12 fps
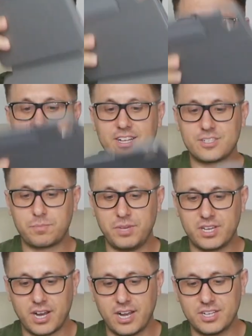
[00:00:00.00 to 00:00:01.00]
And it's
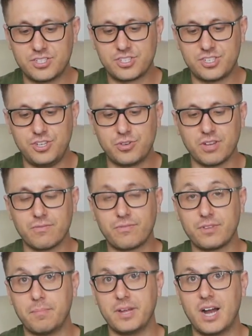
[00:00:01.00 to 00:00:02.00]
because you can
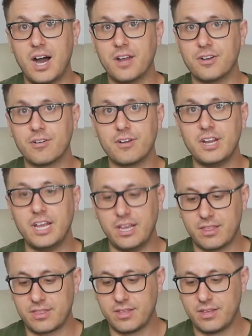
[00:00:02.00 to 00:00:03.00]
flip it
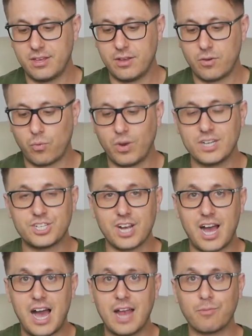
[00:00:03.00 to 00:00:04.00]
underneath, which
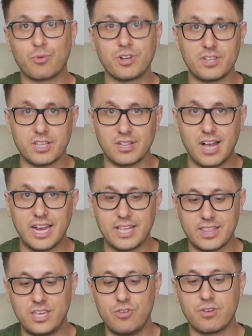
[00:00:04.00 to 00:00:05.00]
I really
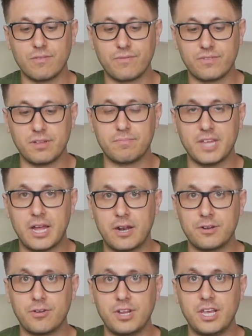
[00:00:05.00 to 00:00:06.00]
like that you can flip that
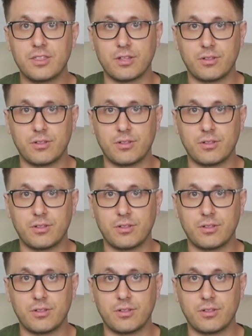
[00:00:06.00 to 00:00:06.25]
underneath.